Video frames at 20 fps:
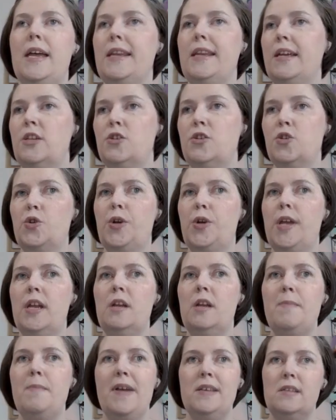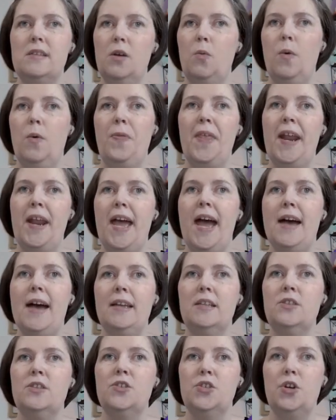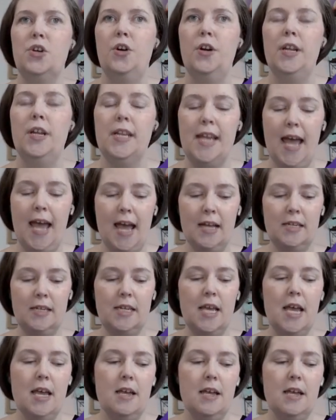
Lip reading: and I just created a basic one that I hadn't started yet.